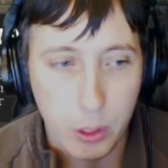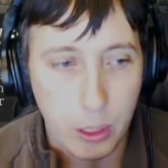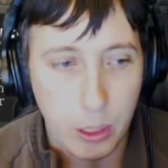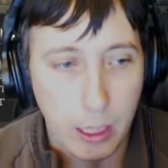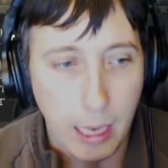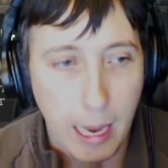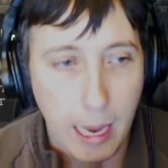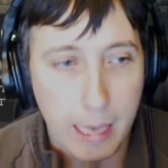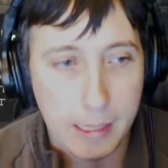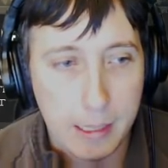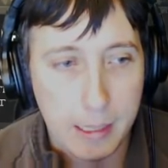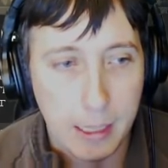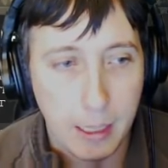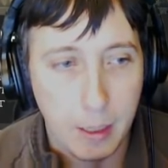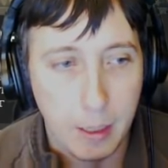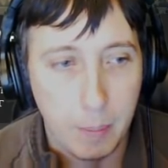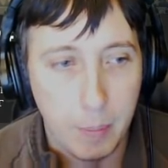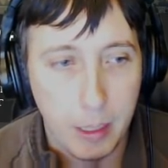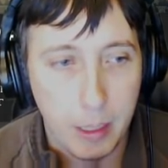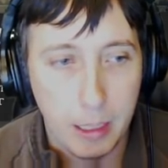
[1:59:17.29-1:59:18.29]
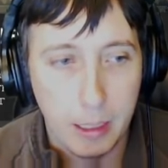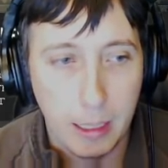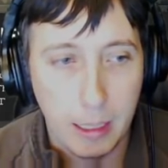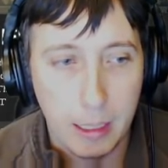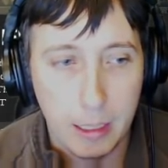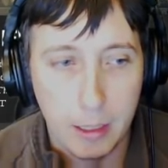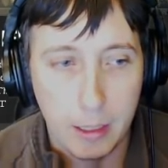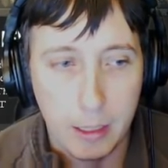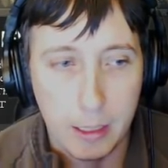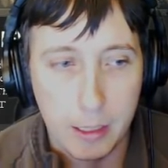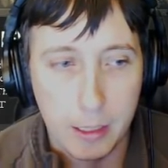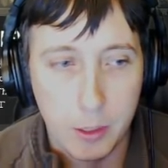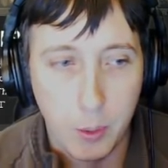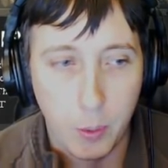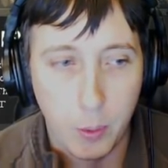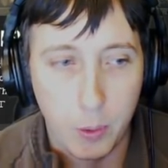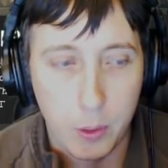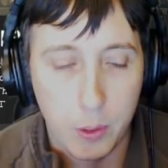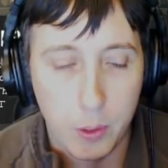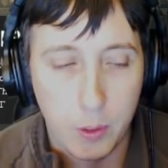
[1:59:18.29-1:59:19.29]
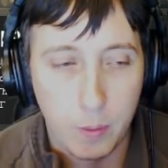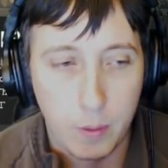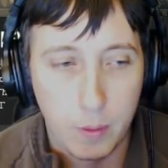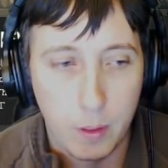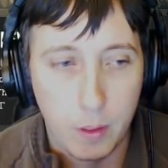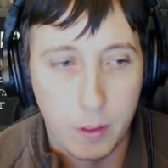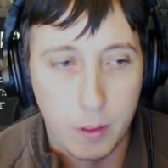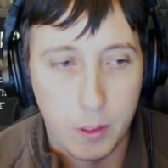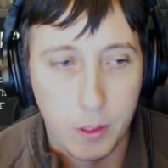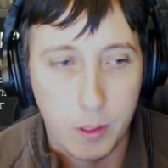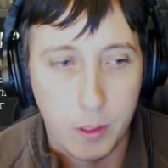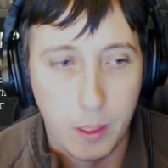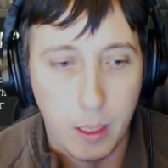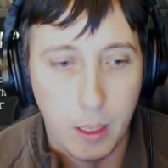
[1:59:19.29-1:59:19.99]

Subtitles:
You ask them in any of the Discord servers.